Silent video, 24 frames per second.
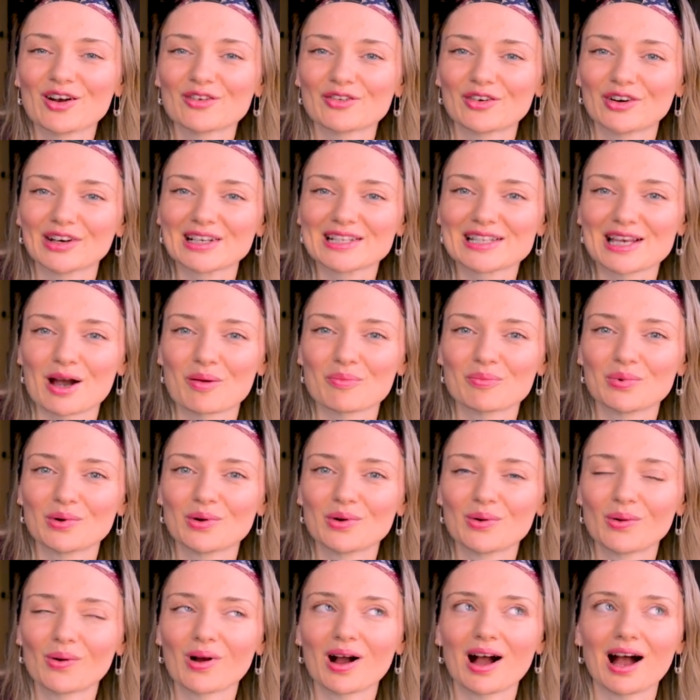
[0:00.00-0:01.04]
For
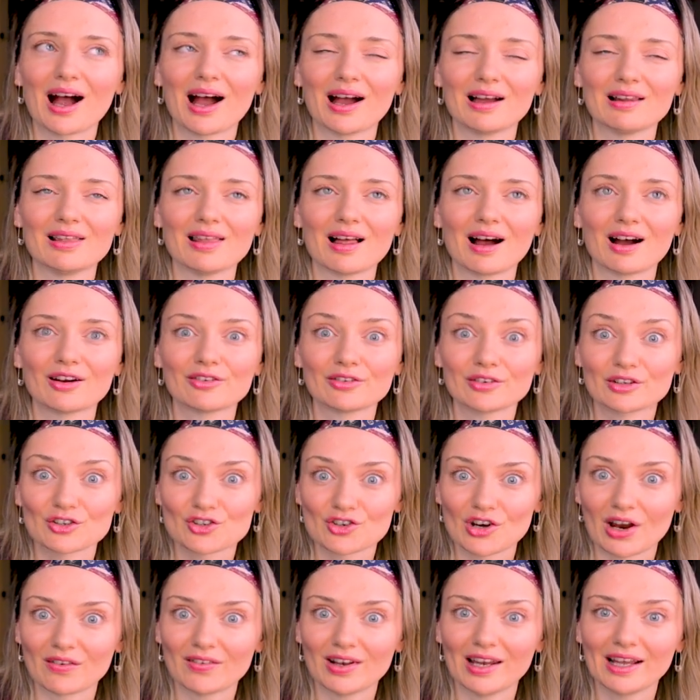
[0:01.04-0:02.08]
example, I love
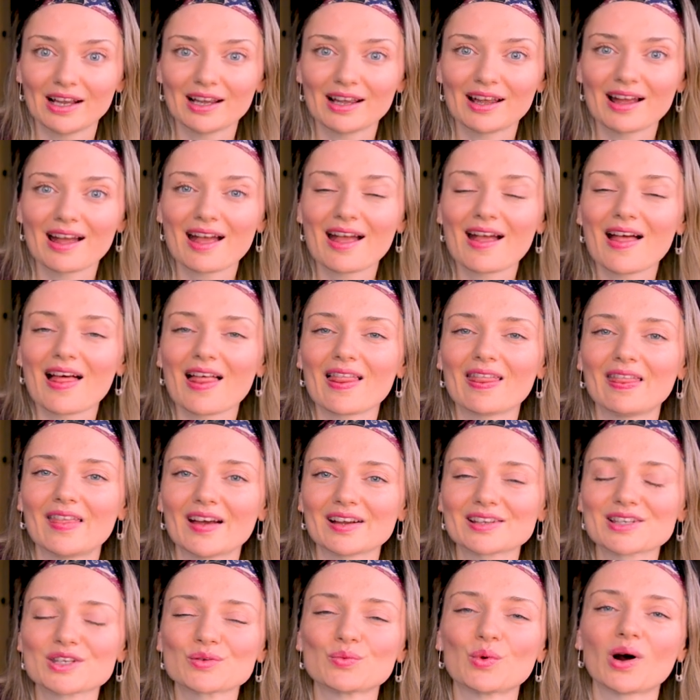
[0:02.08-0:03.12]
traveling.
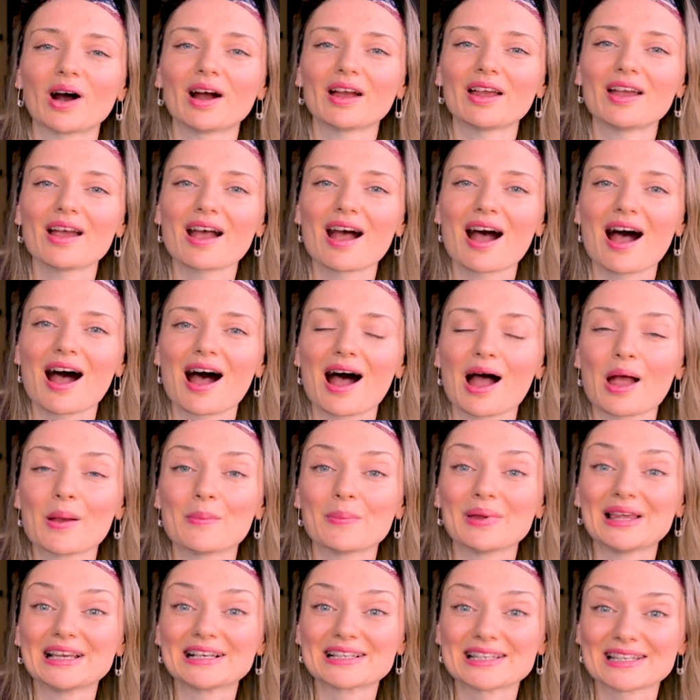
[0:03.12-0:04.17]
That's why
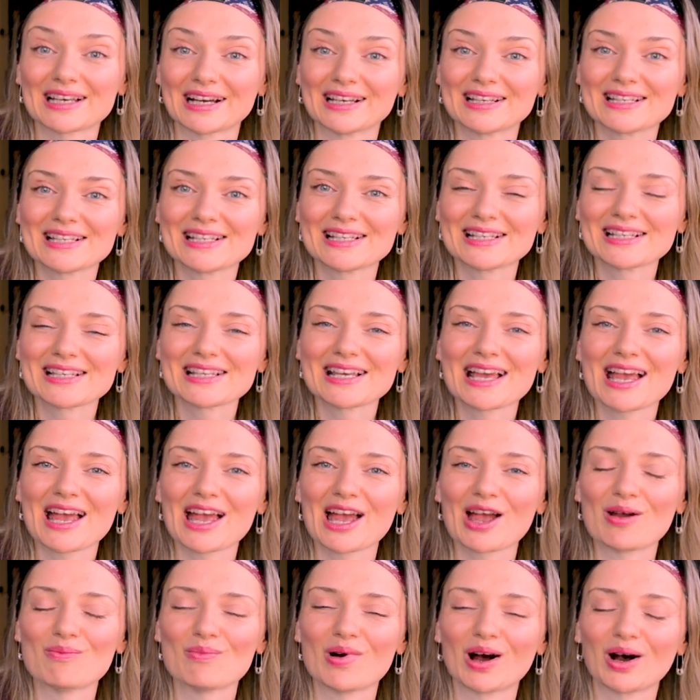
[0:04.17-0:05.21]
I'm excited
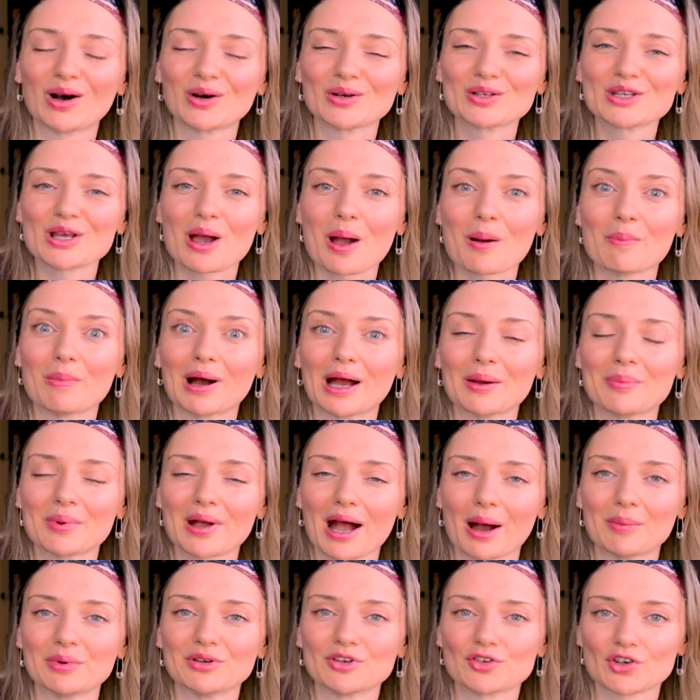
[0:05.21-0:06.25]
about my
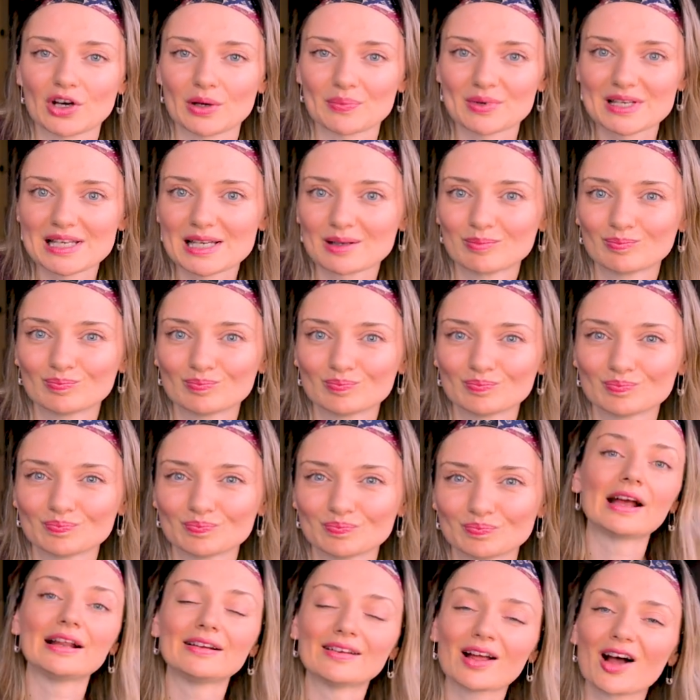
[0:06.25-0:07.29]
upcoming trips.
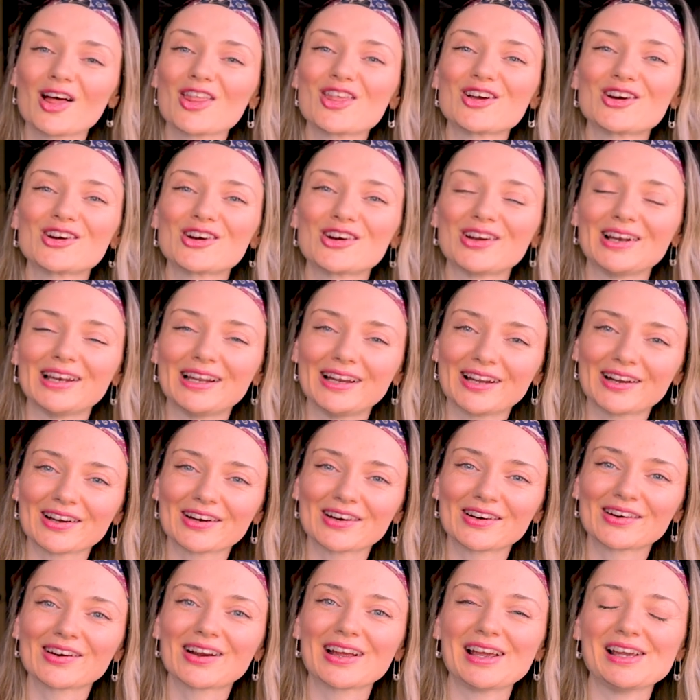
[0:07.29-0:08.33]
Another
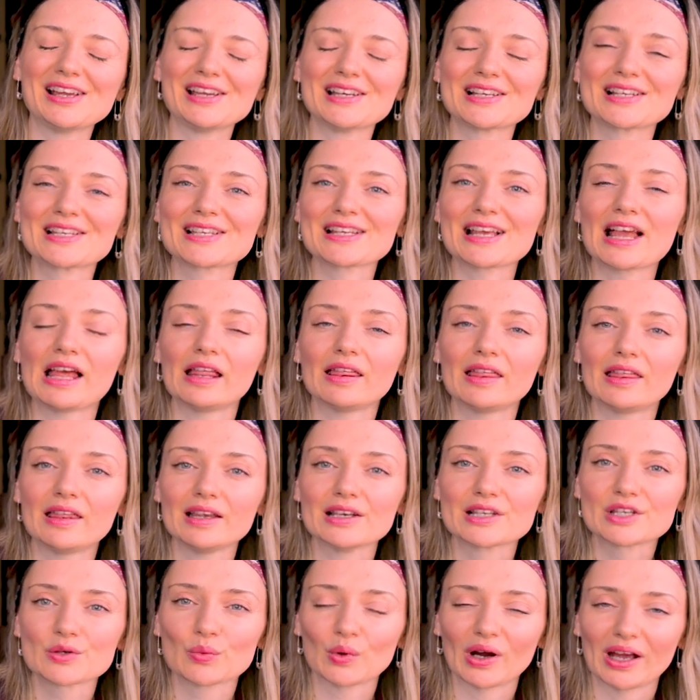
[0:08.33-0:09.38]
linker is in
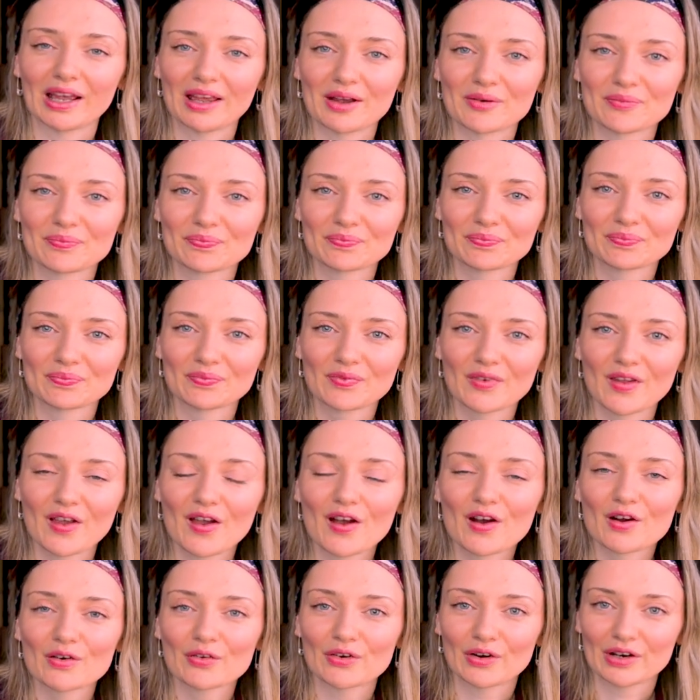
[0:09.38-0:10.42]
this way.
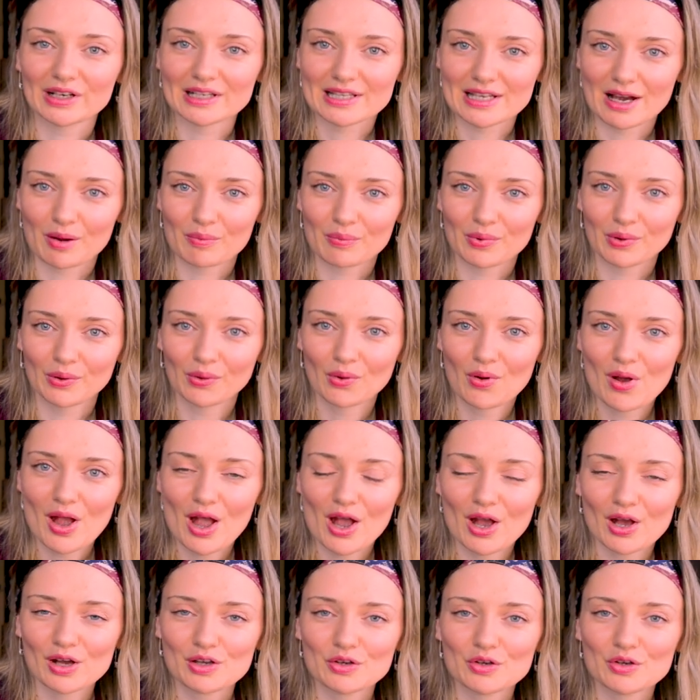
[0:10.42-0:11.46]
For example,
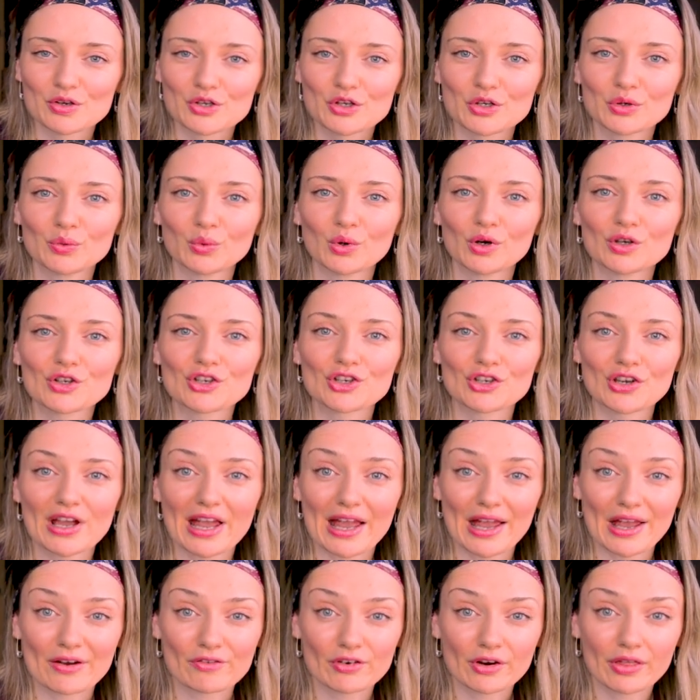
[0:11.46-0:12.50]
you should watch
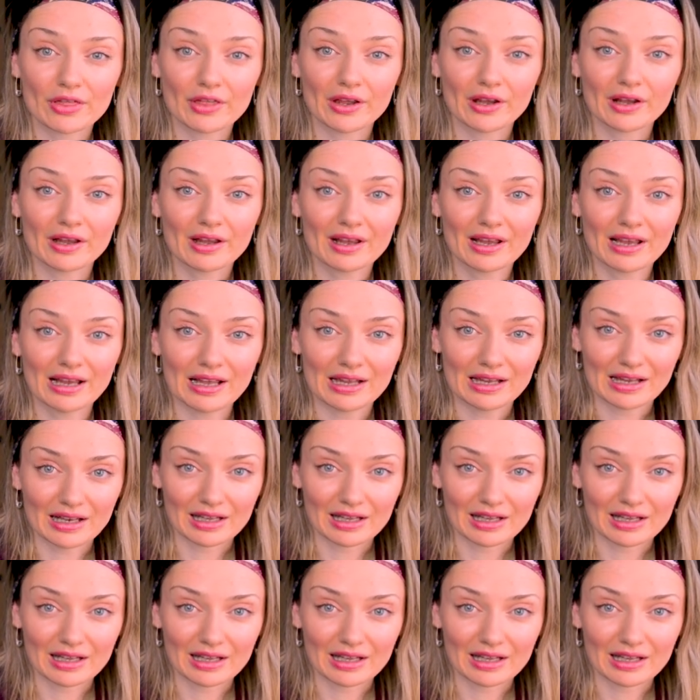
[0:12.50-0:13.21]
everything in